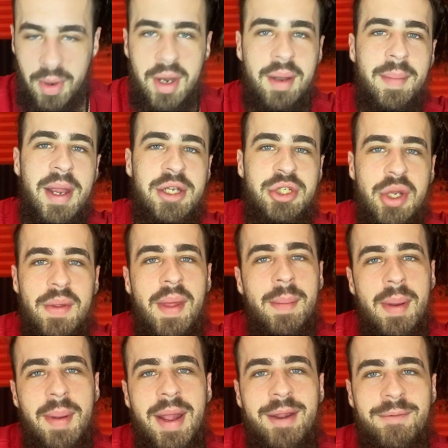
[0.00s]
wanted to make sure that
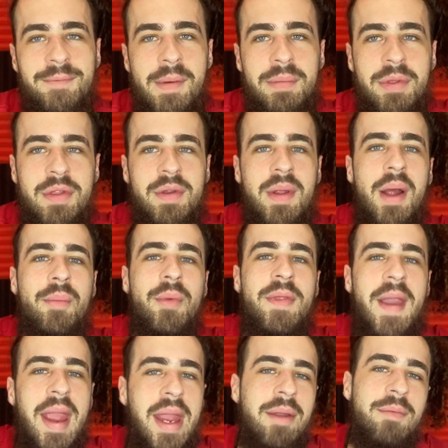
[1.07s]
my microphone was still on.
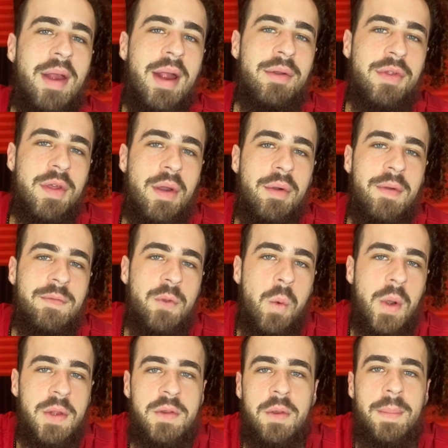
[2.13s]
With eight rounds though of
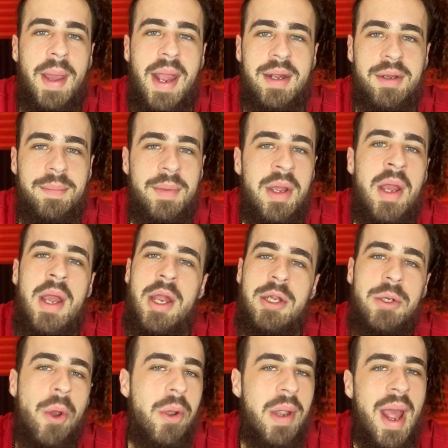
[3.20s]
22 Magnum,
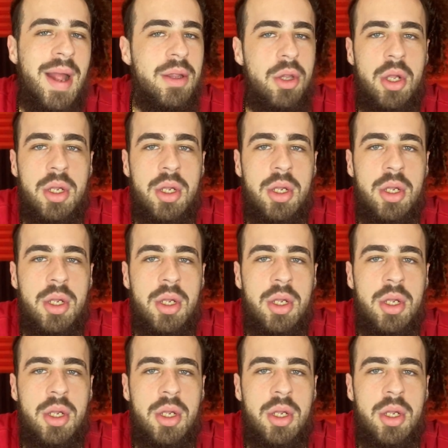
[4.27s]
you're not